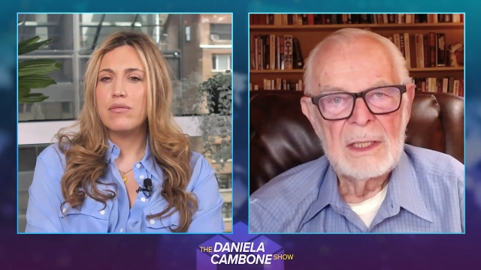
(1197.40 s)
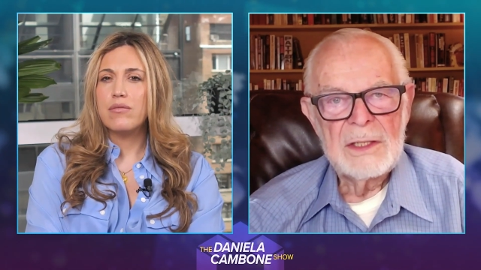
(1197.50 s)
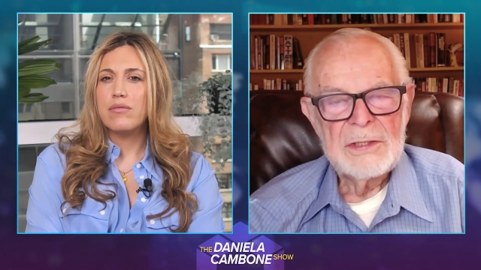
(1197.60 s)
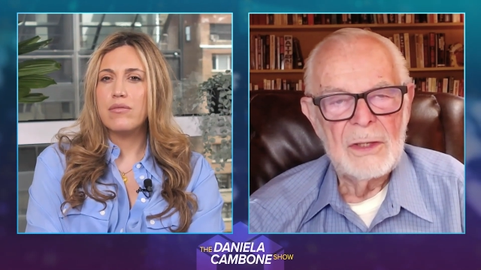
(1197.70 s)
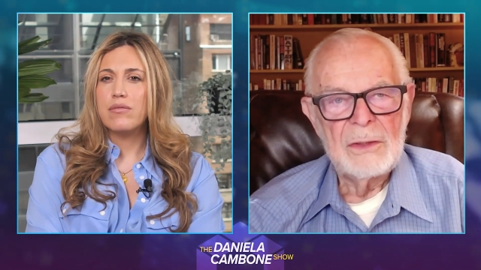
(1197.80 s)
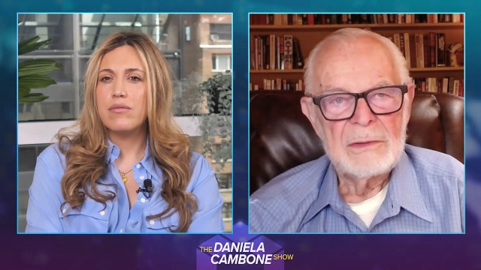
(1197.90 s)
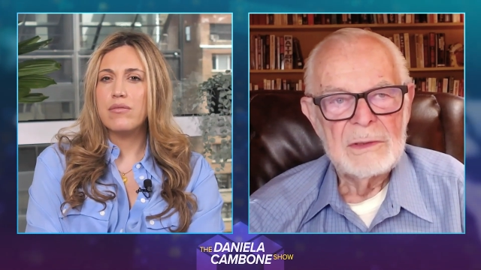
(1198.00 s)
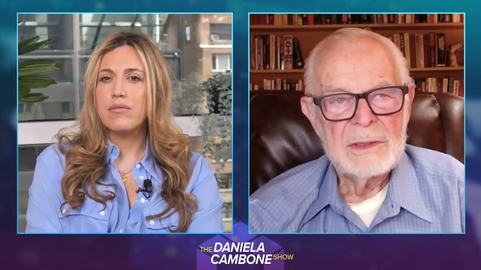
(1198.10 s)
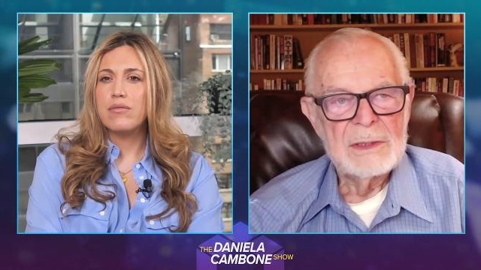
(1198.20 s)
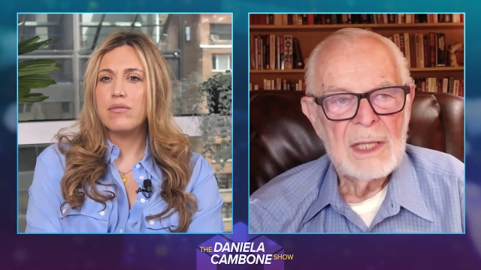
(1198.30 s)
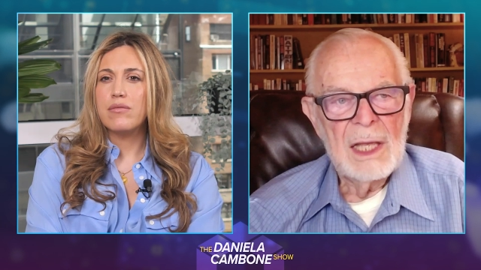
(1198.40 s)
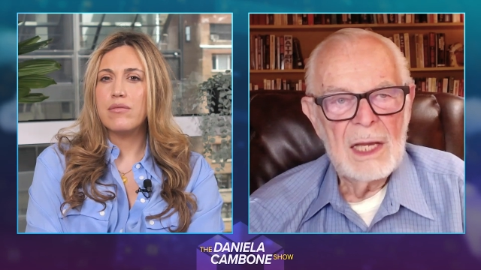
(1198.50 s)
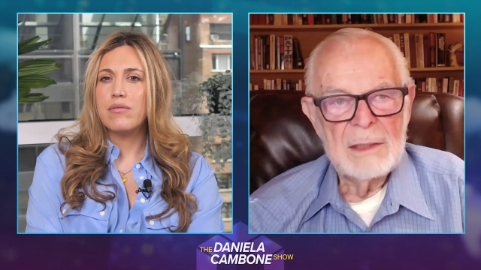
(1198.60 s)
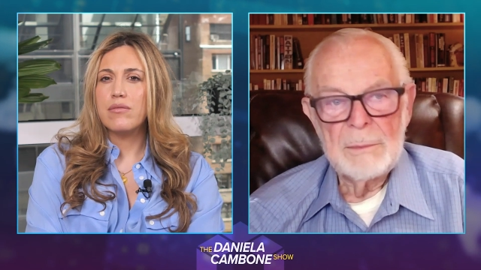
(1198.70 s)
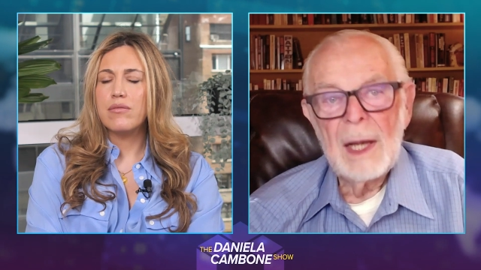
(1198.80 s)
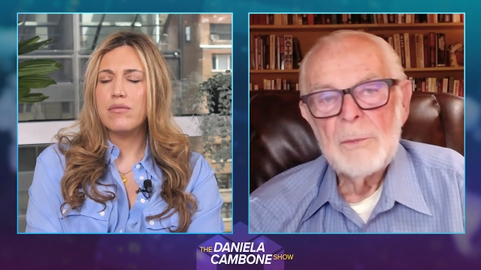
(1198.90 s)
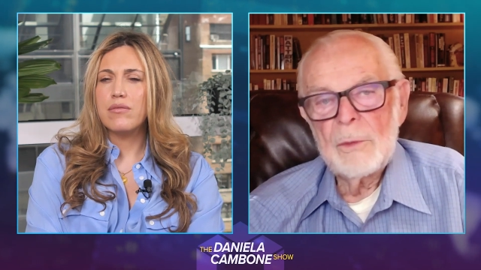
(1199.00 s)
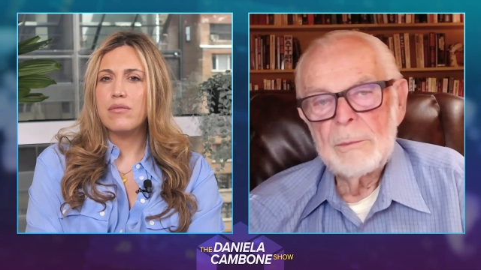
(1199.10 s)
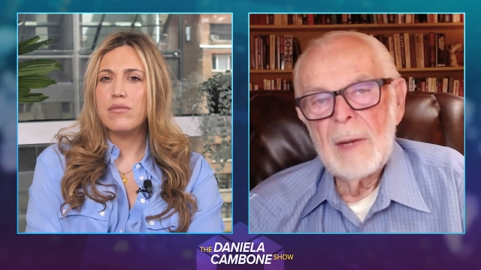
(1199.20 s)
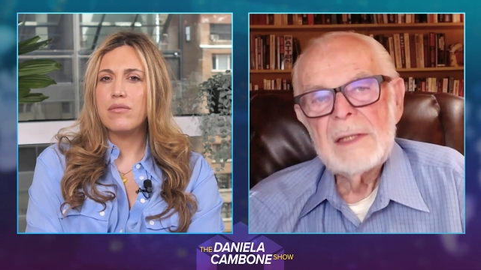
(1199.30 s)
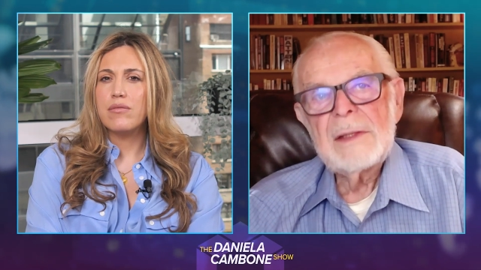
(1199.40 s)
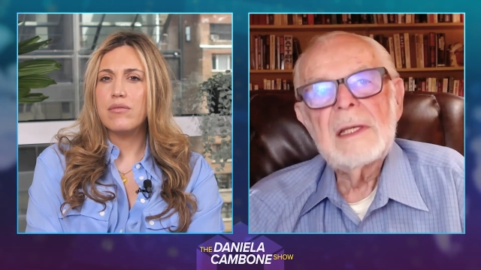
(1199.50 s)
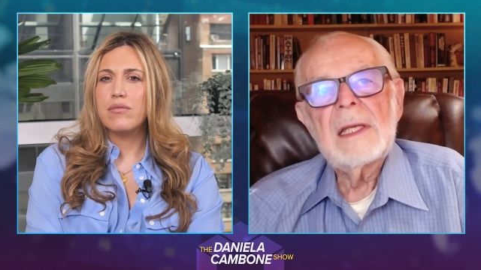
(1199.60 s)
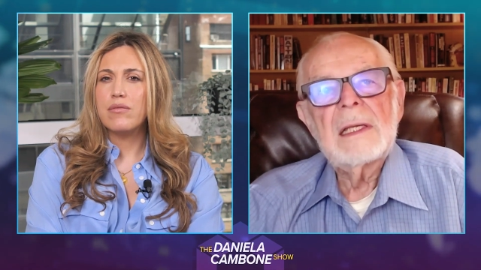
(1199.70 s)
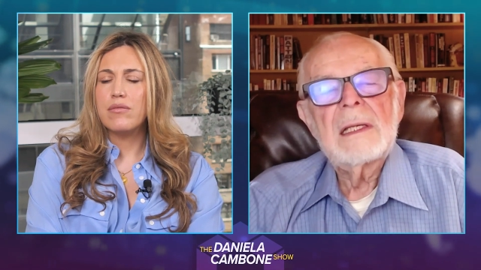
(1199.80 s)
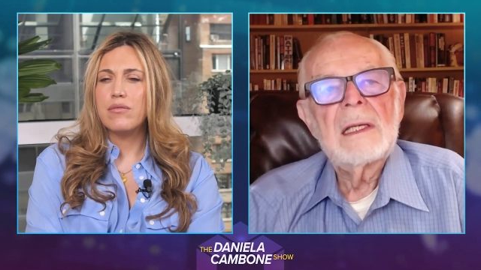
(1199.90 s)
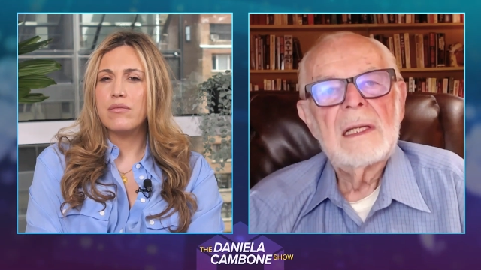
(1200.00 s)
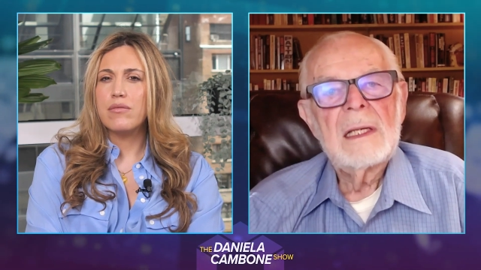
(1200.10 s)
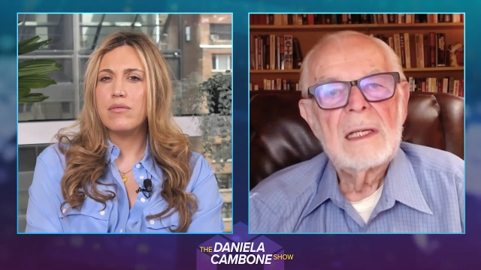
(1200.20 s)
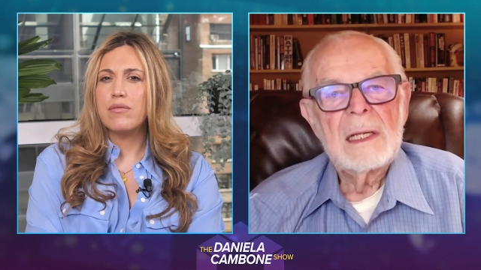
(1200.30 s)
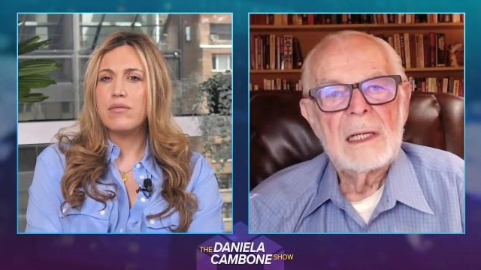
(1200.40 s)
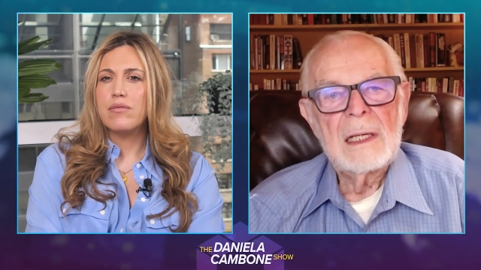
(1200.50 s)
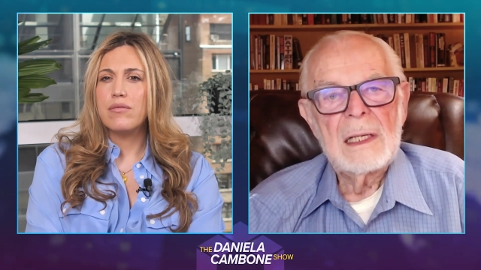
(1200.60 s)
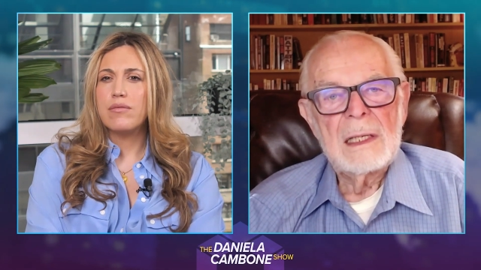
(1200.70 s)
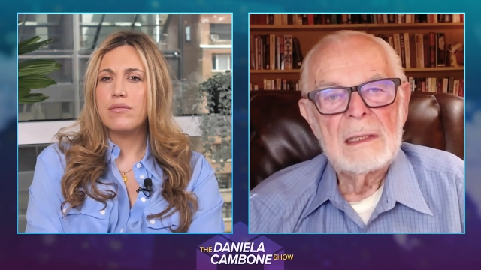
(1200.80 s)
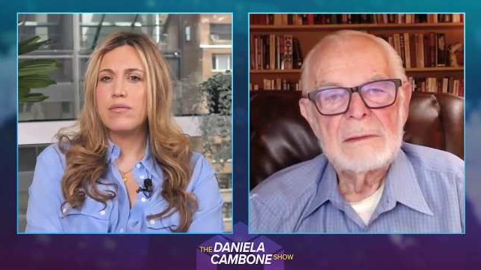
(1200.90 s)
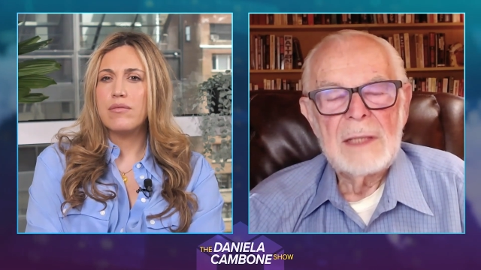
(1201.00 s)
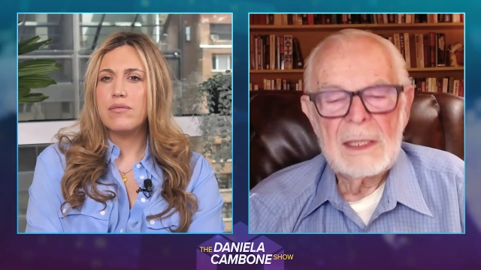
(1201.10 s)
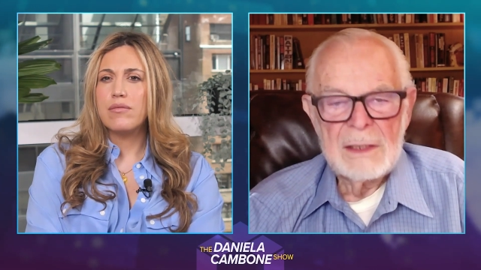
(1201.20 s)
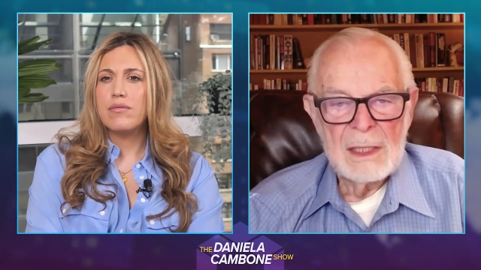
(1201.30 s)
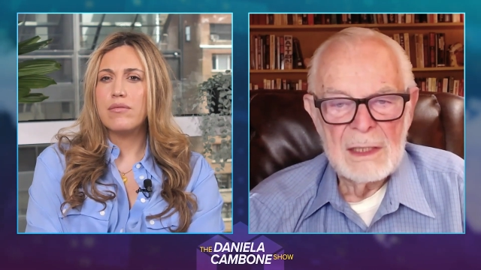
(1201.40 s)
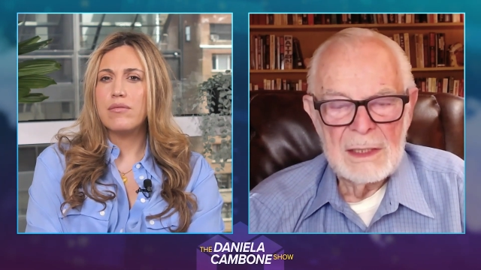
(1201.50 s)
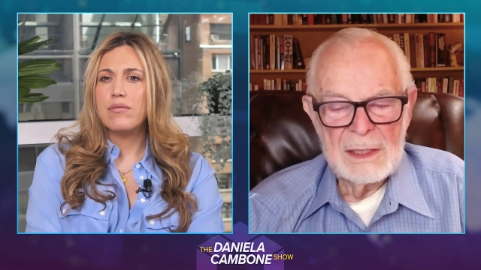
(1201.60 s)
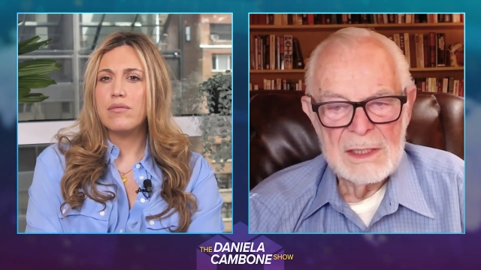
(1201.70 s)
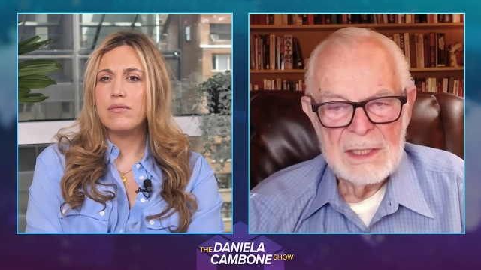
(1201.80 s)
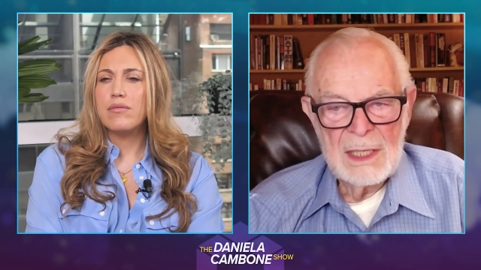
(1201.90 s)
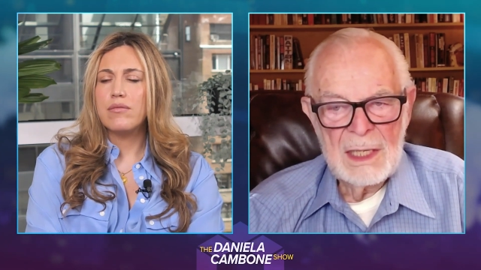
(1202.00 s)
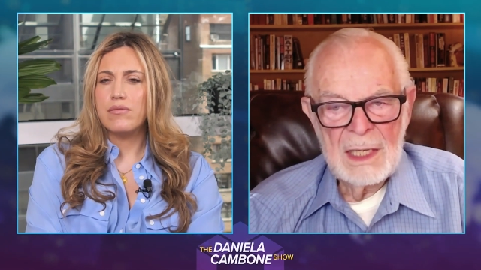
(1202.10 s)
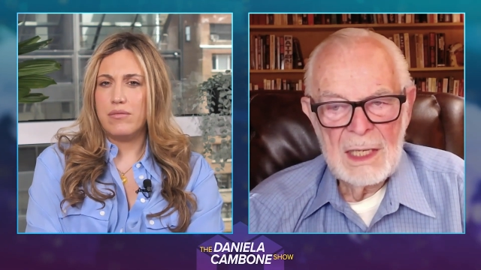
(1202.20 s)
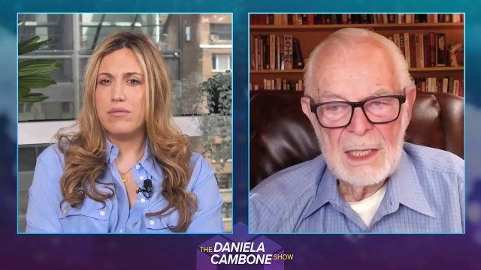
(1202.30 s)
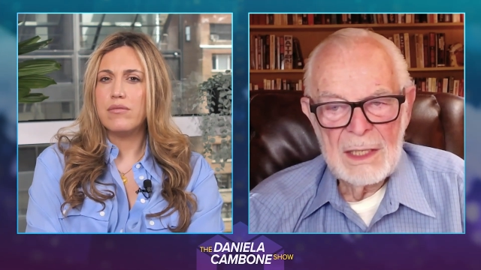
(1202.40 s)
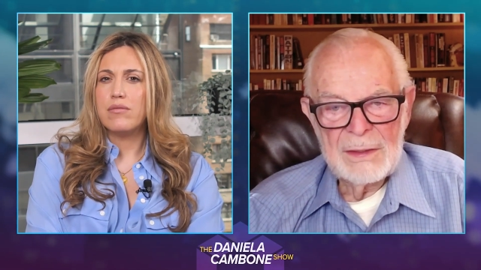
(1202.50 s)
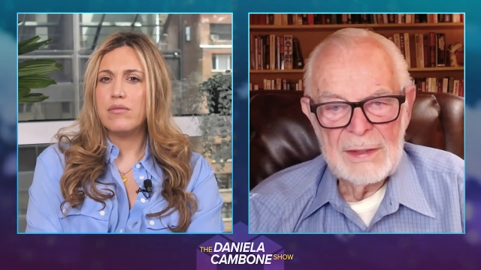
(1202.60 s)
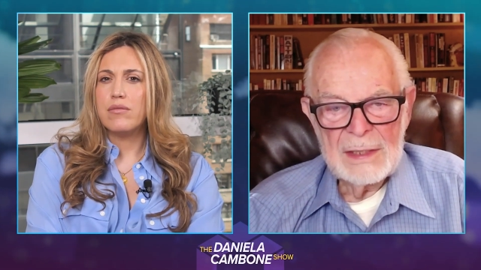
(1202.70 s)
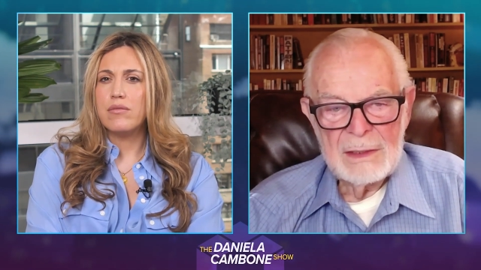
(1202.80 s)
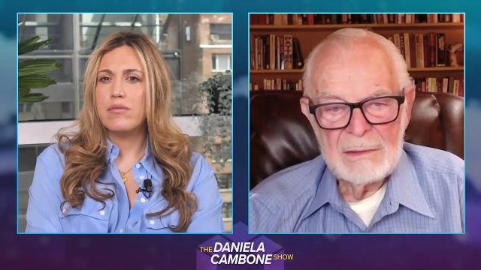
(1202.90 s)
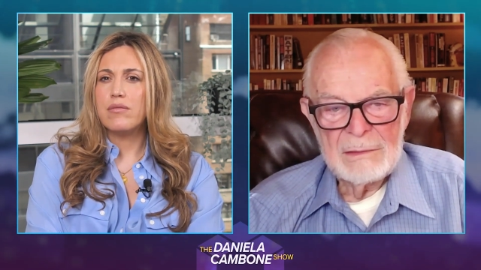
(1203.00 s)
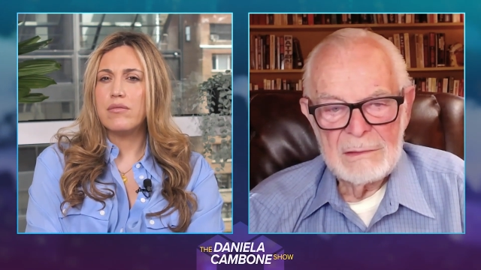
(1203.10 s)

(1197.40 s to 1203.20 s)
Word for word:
Speaker 1: So my my thinking, uh, Daniela, is that